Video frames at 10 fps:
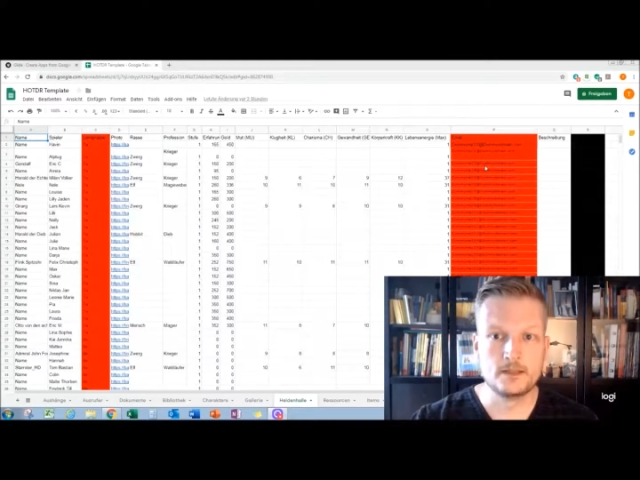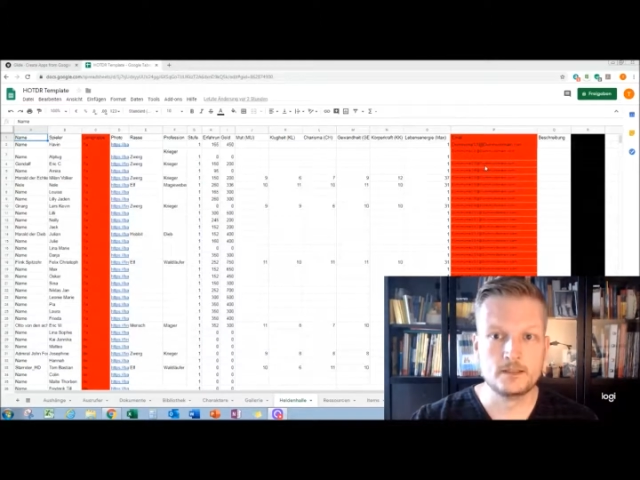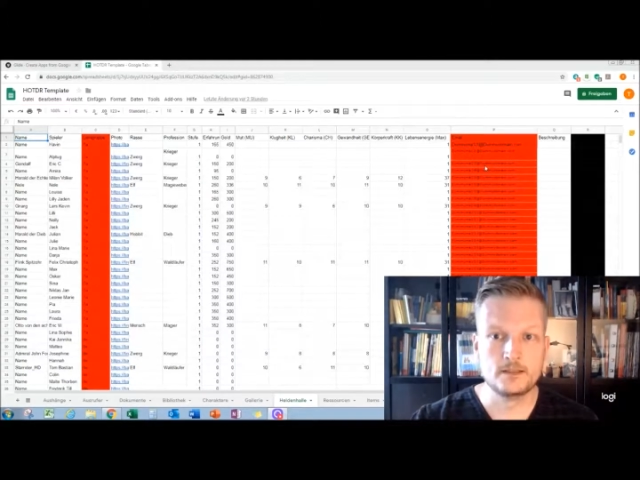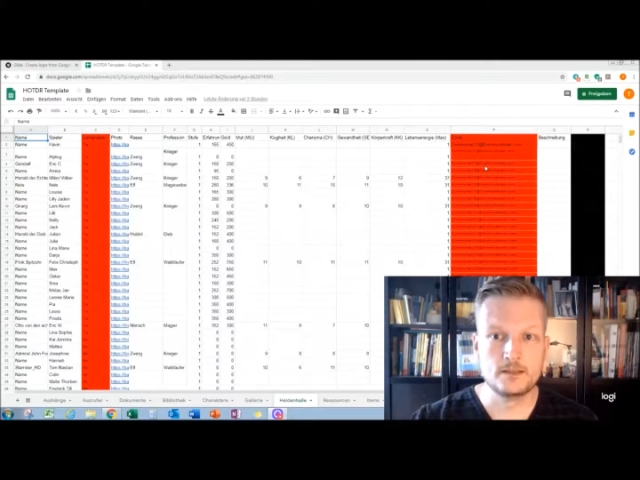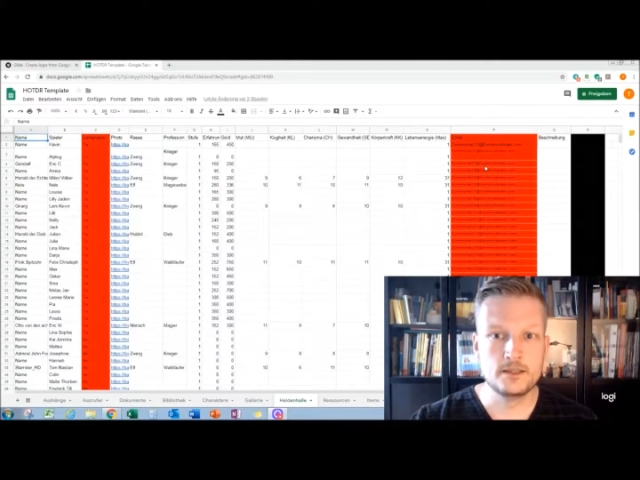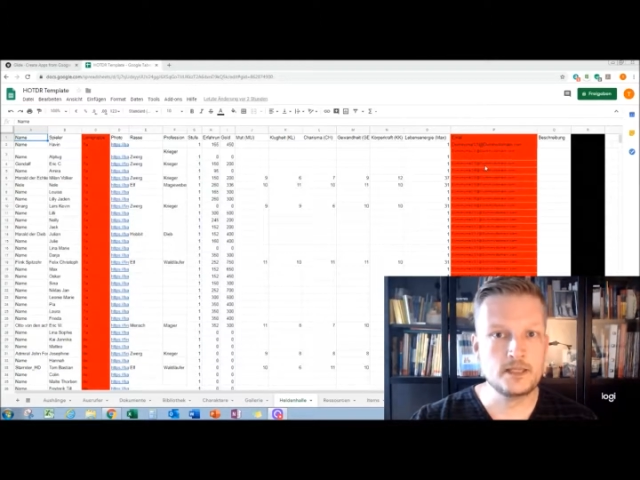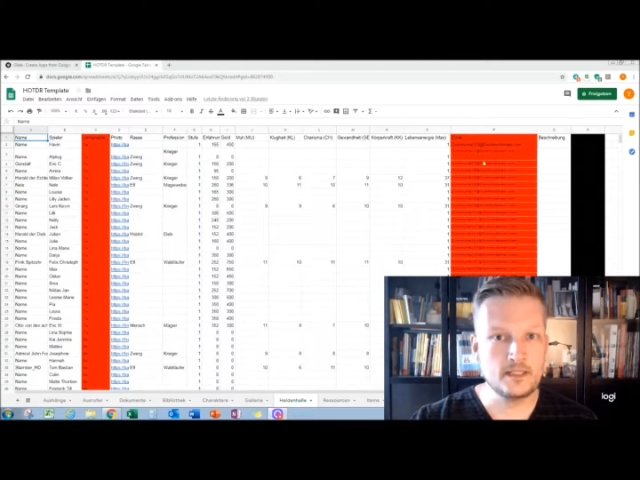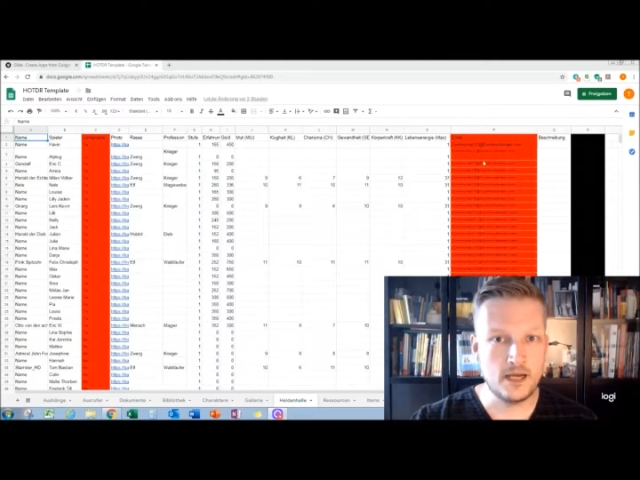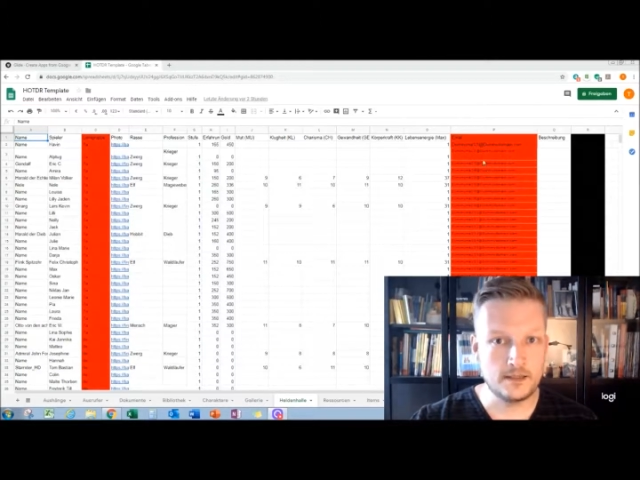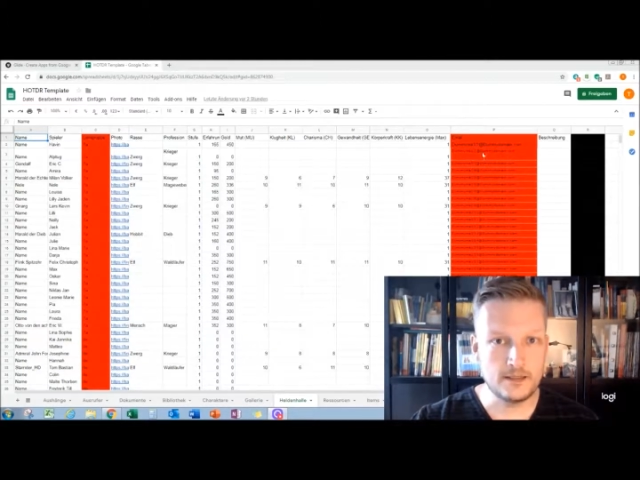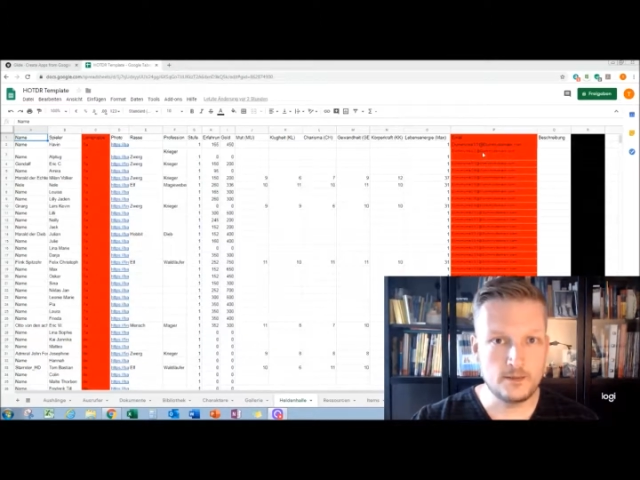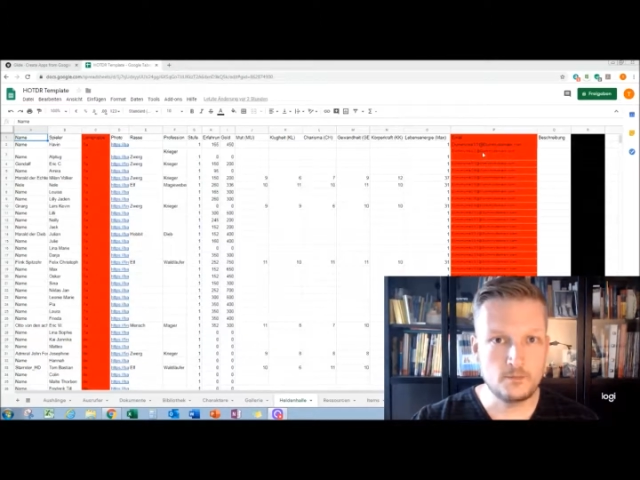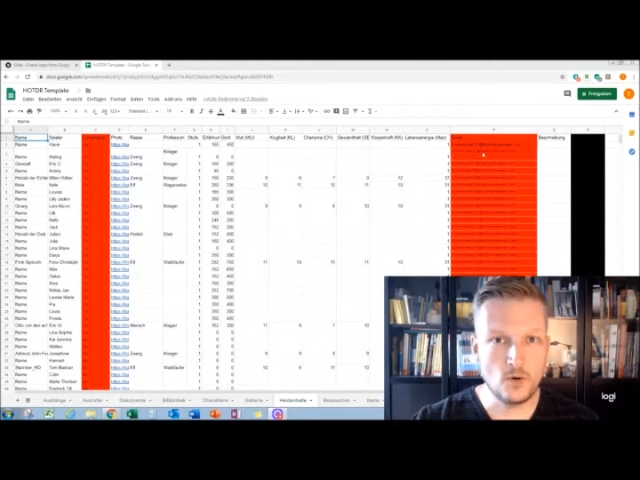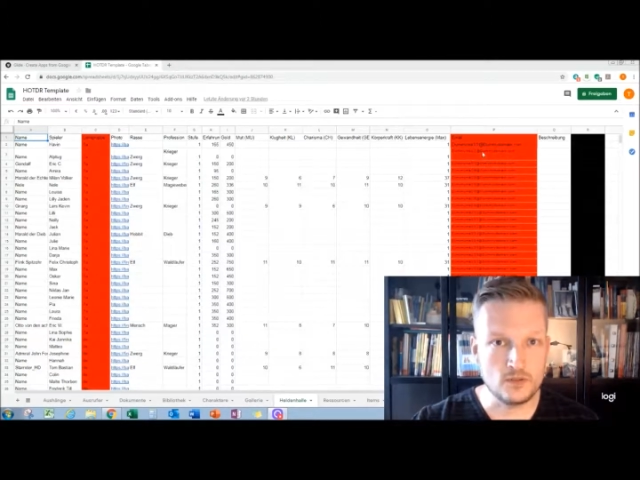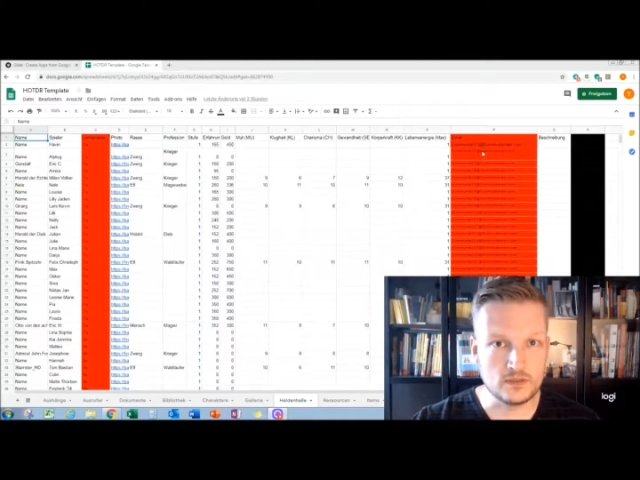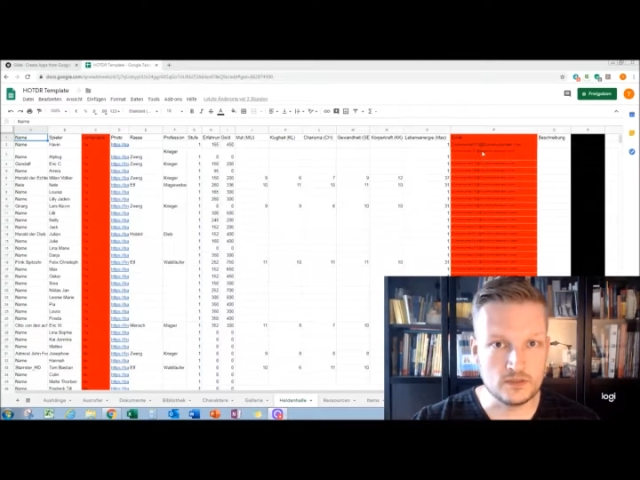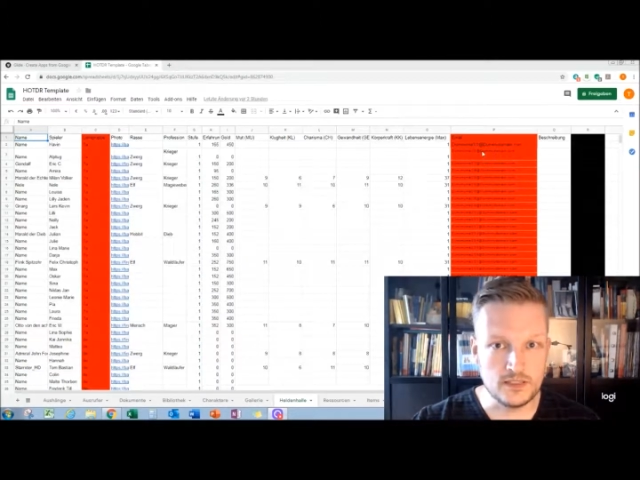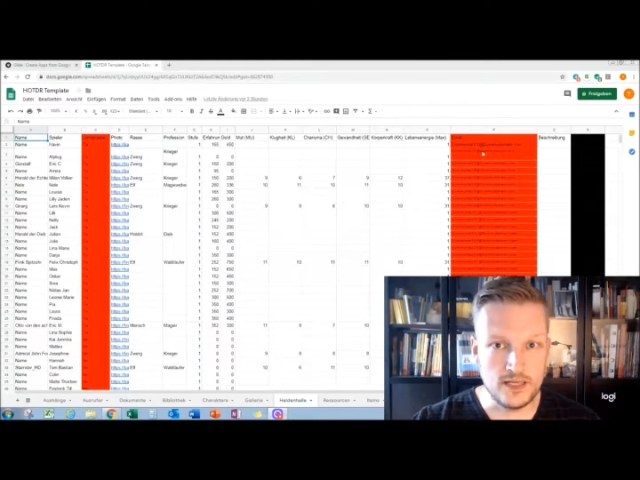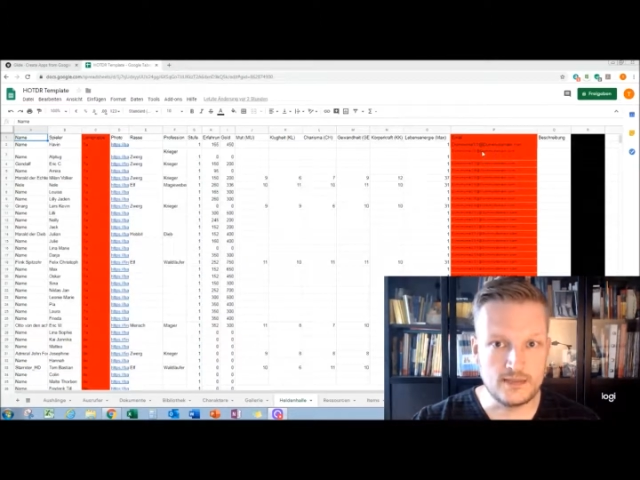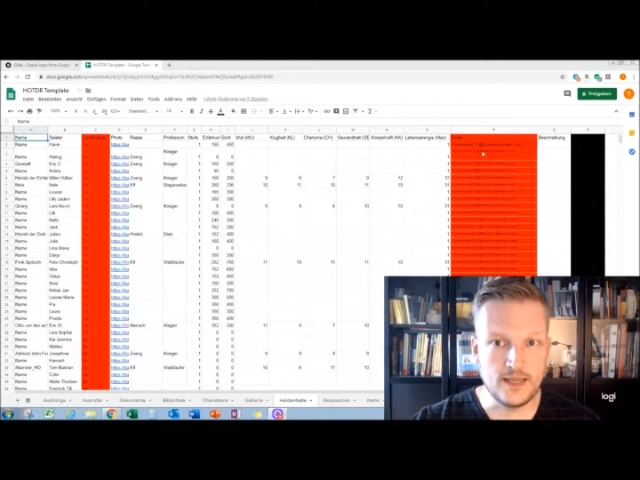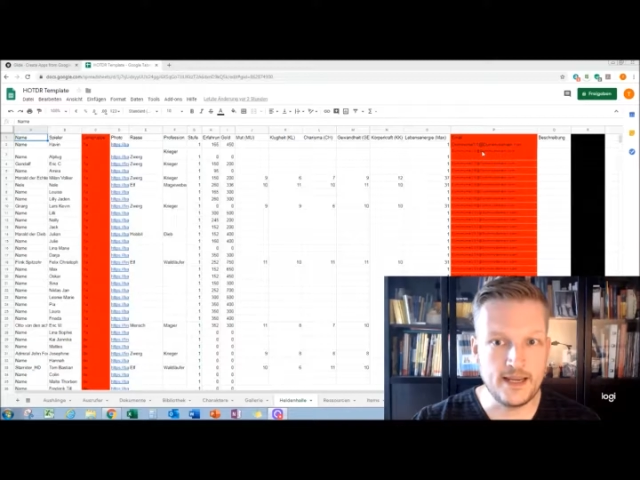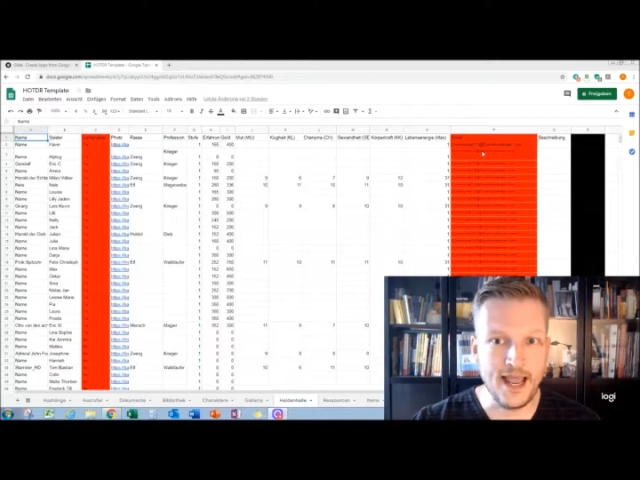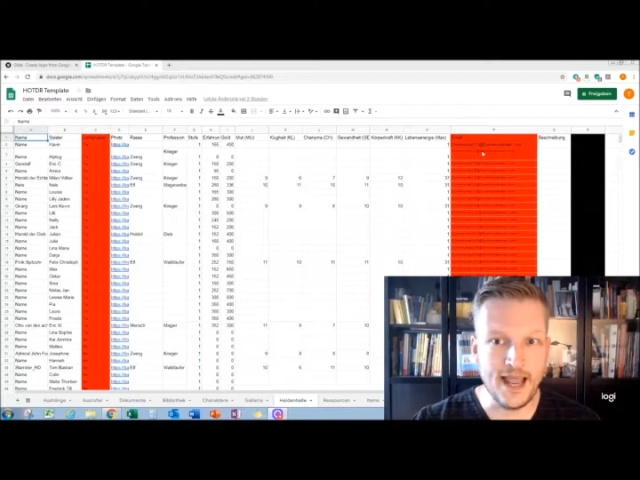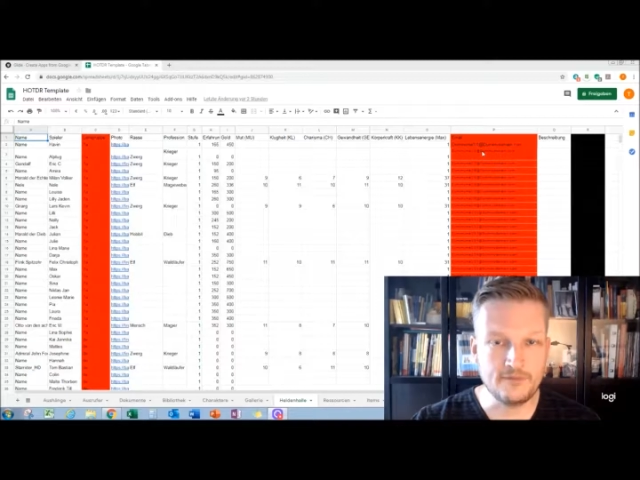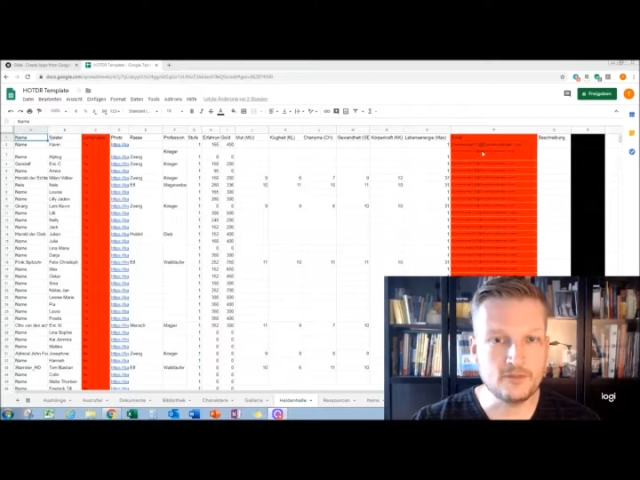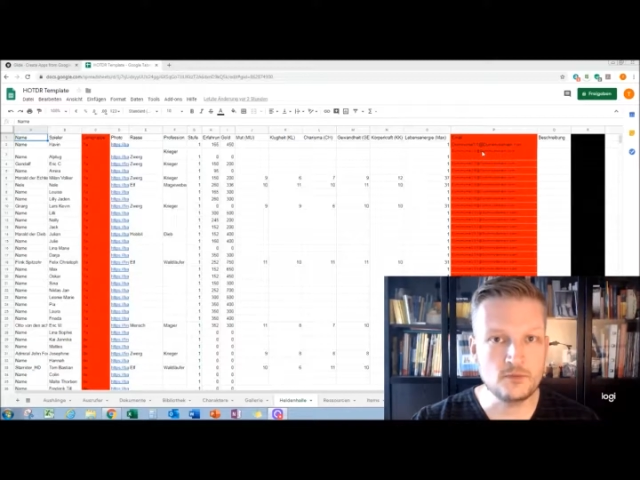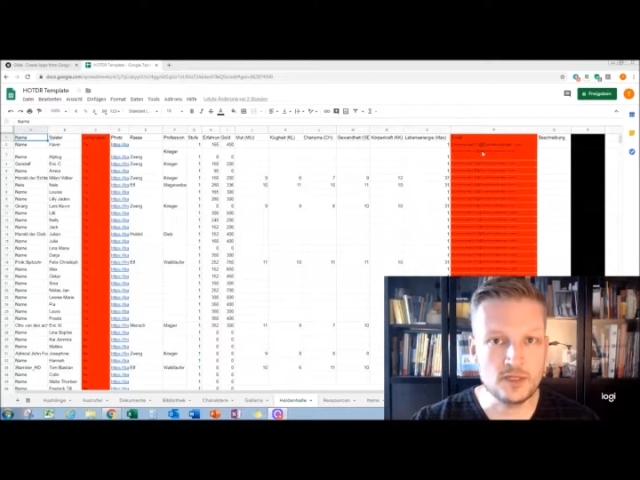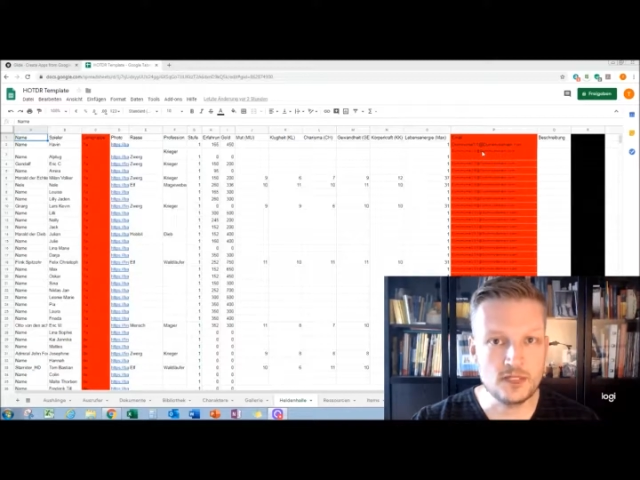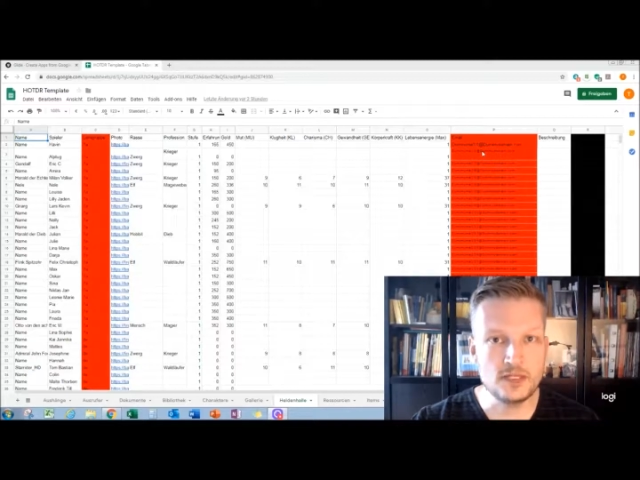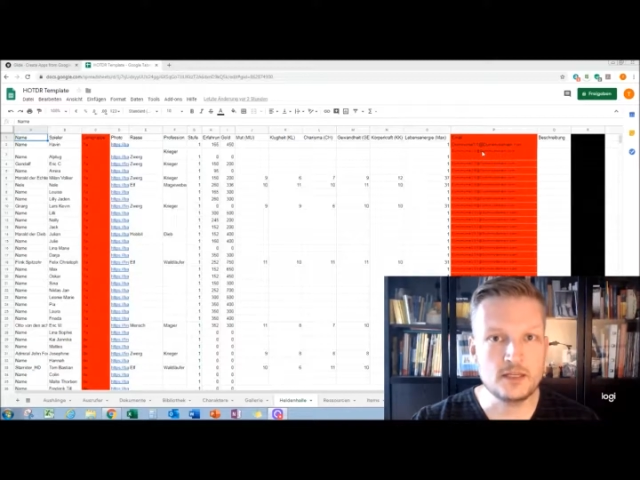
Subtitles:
These are important and they have to be